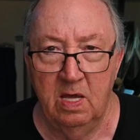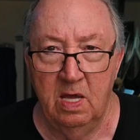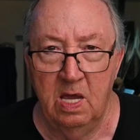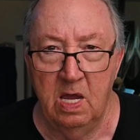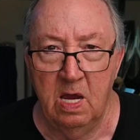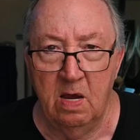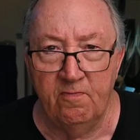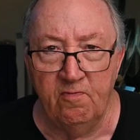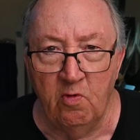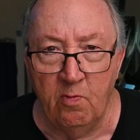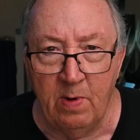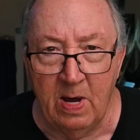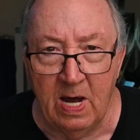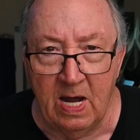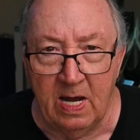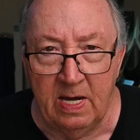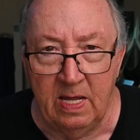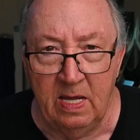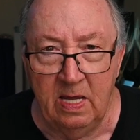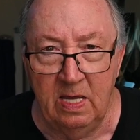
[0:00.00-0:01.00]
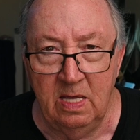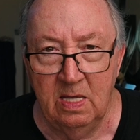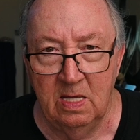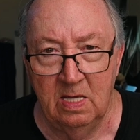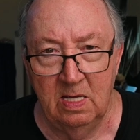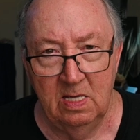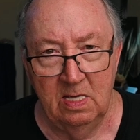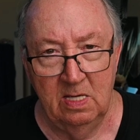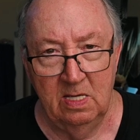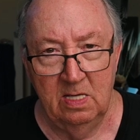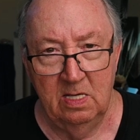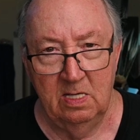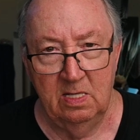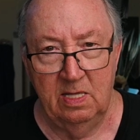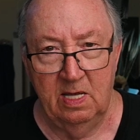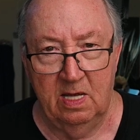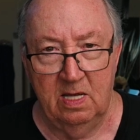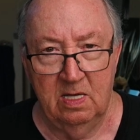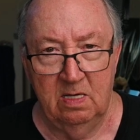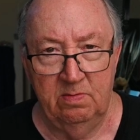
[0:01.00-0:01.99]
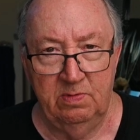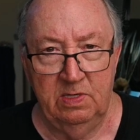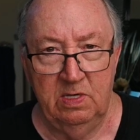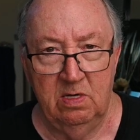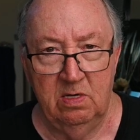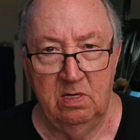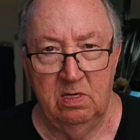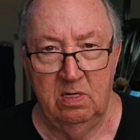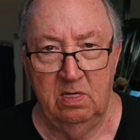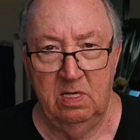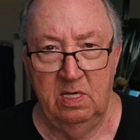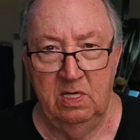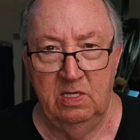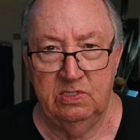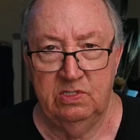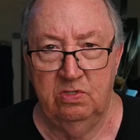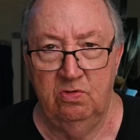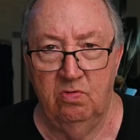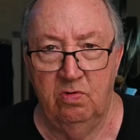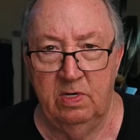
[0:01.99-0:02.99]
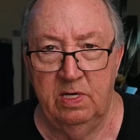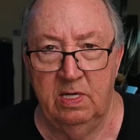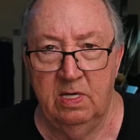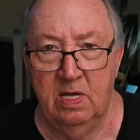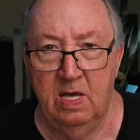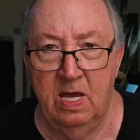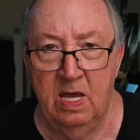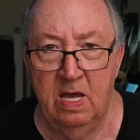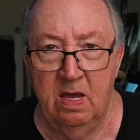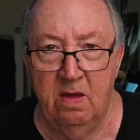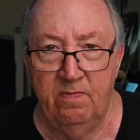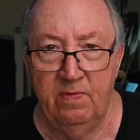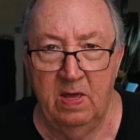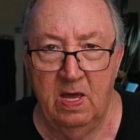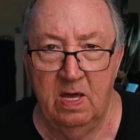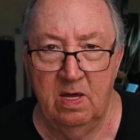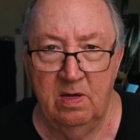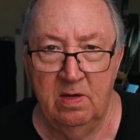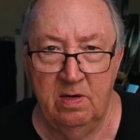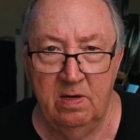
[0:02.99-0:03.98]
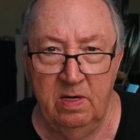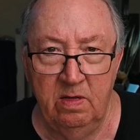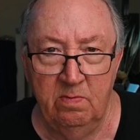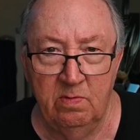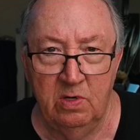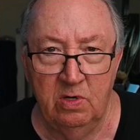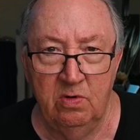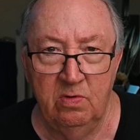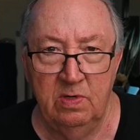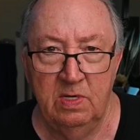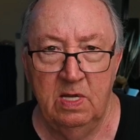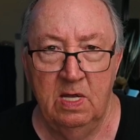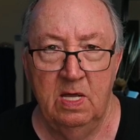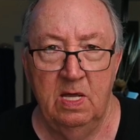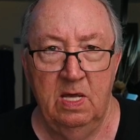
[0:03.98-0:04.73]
Everybody that comes here is going to have that honeymoon,